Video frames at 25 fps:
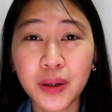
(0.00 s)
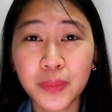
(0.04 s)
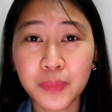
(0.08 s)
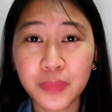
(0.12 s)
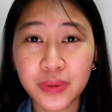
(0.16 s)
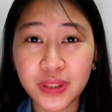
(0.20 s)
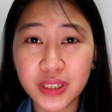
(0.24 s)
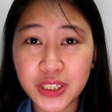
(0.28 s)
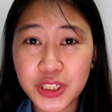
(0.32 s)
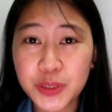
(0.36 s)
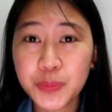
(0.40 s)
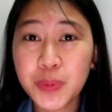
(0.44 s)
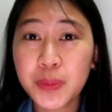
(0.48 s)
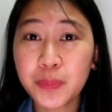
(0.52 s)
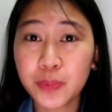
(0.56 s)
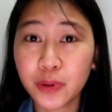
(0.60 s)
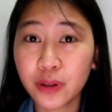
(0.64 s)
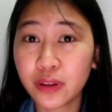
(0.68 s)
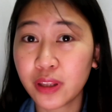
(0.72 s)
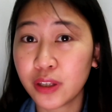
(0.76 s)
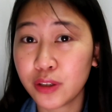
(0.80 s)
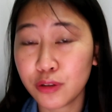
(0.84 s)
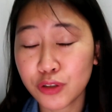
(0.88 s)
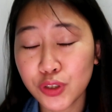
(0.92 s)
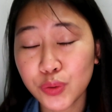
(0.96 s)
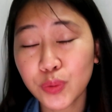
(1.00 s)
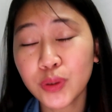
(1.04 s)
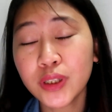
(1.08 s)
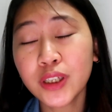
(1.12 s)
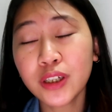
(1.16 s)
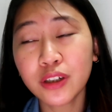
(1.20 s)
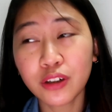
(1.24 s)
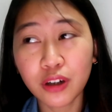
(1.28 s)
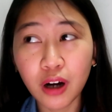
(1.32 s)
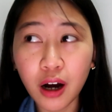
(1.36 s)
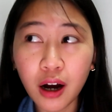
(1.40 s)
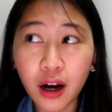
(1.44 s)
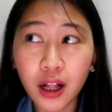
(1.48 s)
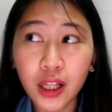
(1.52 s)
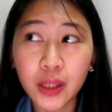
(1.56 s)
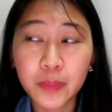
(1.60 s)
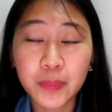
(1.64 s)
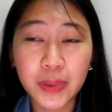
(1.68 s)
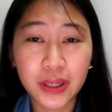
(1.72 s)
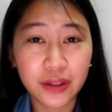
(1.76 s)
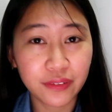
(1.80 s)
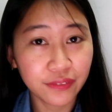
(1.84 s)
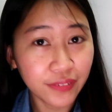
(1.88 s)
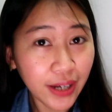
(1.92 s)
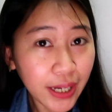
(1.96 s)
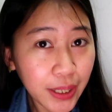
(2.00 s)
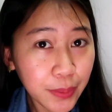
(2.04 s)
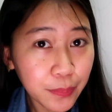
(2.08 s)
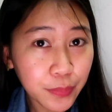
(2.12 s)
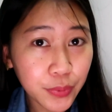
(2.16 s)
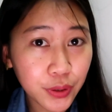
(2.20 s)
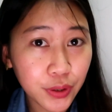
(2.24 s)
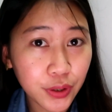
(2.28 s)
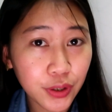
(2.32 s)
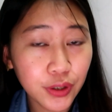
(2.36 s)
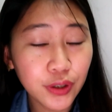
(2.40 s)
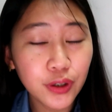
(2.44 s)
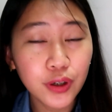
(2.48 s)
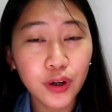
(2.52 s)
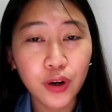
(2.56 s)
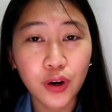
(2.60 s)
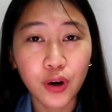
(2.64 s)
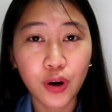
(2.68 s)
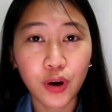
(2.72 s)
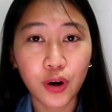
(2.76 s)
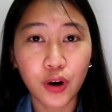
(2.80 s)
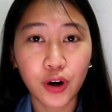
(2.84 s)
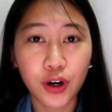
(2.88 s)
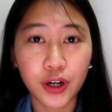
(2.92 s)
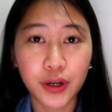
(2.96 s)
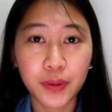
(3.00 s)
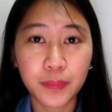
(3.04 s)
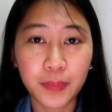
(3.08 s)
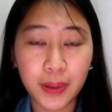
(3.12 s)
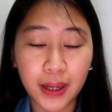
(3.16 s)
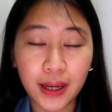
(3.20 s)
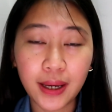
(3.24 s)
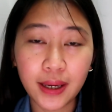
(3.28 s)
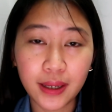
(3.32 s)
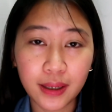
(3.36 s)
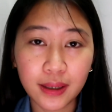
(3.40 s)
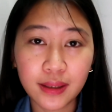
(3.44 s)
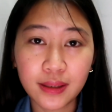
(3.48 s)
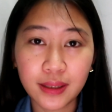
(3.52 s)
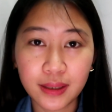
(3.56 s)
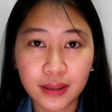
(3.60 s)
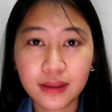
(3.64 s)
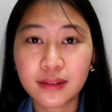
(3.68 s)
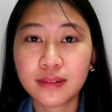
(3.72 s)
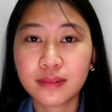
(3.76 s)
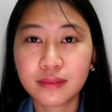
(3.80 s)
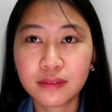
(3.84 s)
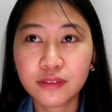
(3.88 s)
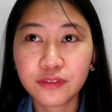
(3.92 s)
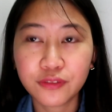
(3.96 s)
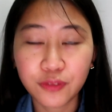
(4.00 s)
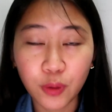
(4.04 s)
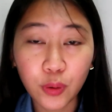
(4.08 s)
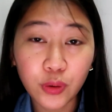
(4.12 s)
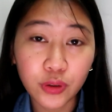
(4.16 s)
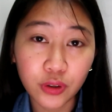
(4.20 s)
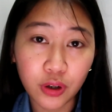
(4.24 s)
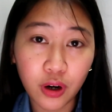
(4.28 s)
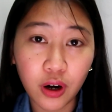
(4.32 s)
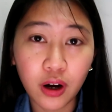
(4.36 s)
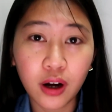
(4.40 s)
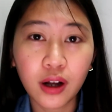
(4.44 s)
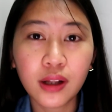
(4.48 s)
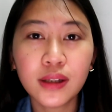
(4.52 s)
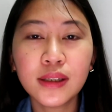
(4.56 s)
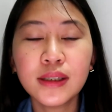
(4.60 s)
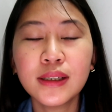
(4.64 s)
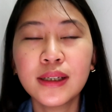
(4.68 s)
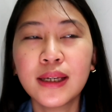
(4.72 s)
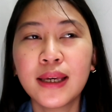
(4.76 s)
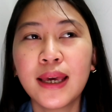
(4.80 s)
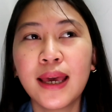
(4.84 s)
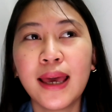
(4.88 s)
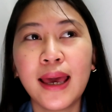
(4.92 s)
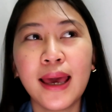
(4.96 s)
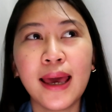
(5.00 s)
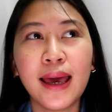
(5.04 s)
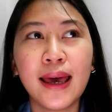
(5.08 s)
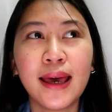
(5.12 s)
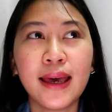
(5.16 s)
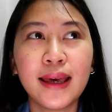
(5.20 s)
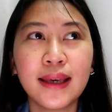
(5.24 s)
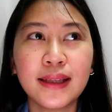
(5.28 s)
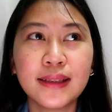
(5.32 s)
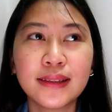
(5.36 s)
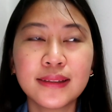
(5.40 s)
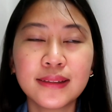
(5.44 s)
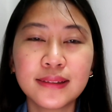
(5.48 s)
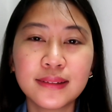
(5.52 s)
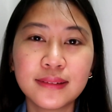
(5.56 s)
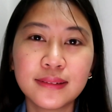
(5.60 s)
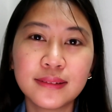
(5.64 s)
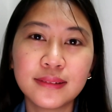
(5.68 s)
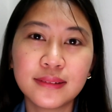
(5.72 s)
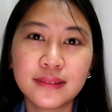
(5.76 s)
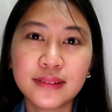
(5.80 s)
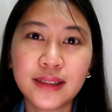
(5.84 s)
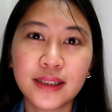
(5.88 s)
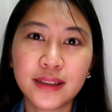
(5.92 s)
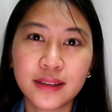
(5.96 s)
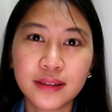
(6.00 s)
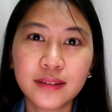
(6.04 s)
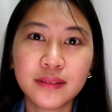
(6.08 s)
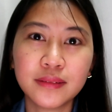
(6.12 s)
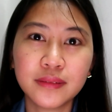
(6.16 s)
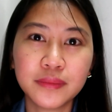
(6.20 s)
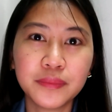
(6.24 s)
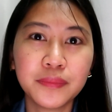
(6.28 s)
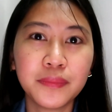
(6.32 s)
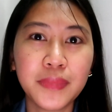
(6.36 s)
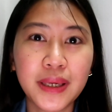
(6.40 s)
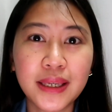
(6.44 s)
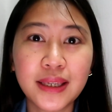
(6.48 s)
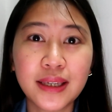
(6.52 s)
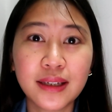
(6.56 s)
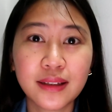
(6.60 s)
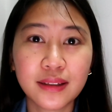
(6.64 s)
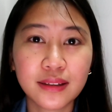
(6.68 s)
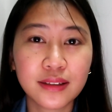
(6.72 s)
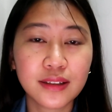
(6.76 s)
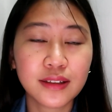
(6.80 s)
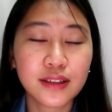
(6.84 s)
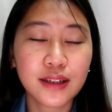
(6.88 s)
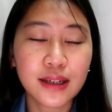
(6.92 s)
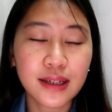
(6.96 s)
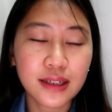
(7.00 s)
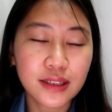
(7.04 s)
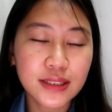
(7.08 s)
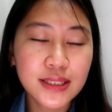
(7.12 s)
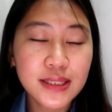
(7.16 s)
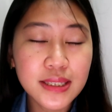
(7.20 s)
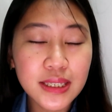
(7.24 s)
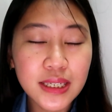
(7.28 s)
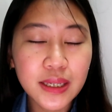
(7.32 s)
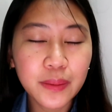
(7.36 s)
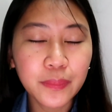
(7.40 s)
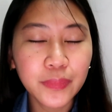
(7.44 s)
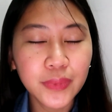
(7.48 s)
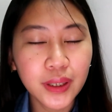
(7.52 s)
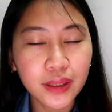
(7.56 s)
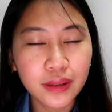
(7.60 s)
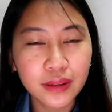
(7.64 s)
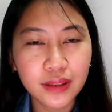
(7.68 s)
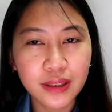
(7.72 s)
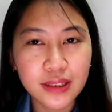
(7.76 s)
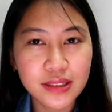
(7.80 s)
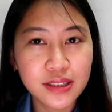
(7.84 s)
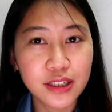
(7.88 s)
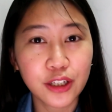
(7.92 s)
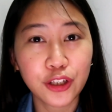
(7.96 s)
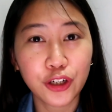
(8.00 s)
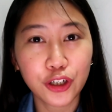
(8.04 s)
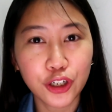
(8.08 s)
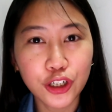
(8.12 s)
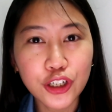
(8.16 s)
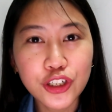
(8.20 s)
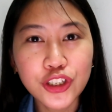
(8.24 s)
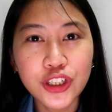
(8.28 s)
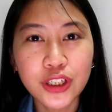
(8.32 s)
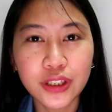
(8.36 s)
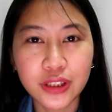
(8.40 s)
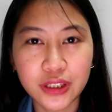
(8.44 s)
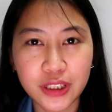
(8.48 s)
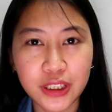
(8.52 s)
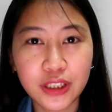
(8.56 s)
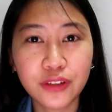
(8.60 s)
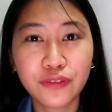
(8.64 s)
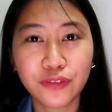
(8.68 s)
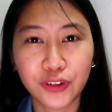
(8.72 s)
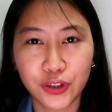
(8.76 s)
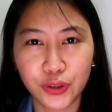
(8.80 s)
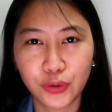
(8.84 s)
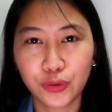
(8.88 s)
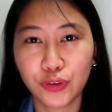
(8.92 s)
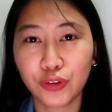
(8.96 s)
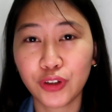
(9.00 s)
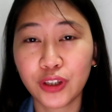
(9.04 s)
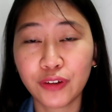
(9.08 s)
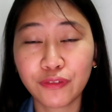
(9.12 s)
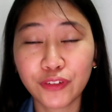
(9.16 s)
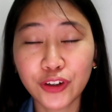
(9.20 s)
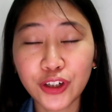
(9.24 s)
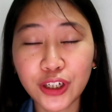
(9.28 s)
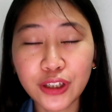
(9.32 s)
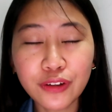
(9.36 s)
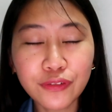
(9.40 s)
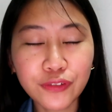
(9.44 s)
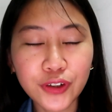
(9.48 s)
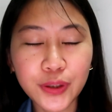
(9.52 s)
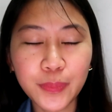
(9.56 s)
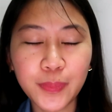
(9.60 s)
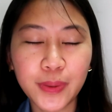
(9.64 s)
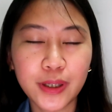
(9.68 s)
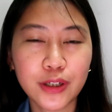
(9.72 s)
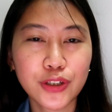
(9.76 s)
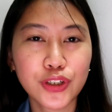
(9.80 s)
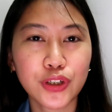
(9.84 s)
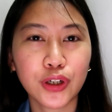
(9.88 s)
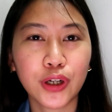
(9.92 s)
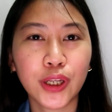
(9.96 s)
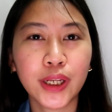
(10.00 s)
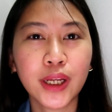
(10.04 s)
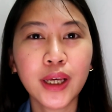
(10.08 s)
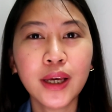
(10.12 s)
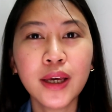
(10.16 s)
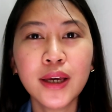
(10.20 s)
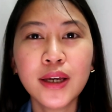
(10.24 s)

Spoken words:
these people, they usually call by Viber or by like phone call, and like make it seem that it's an urgent need for you to give your information.